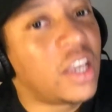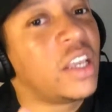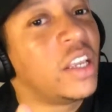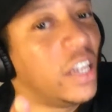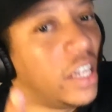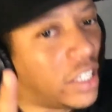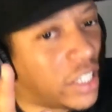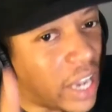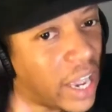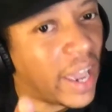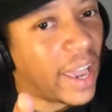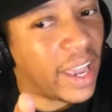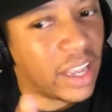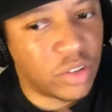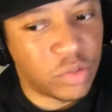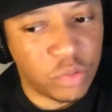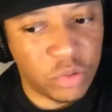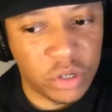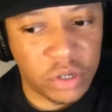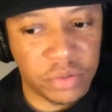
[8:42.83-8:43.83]
need your
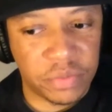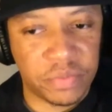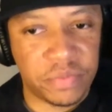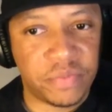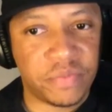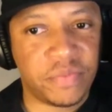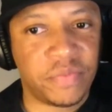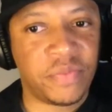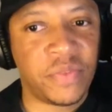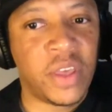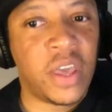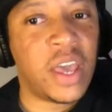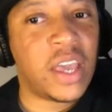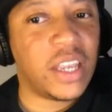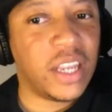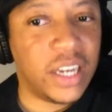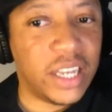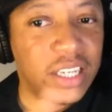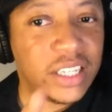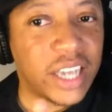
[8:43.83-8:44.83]
ass whooped.
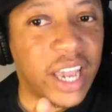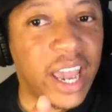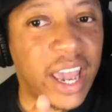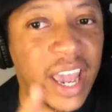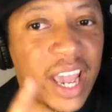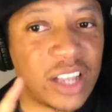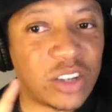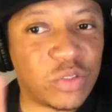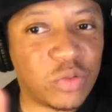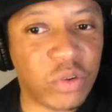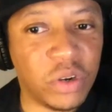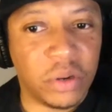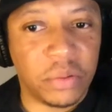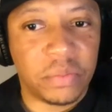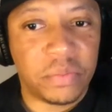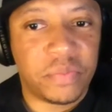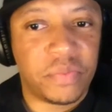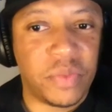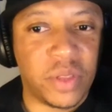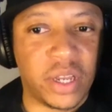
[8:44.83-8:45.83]
Need your ass
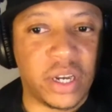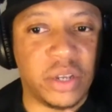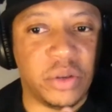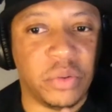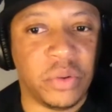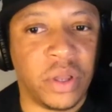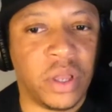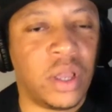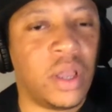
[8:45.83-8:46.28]
whooped. Look at those.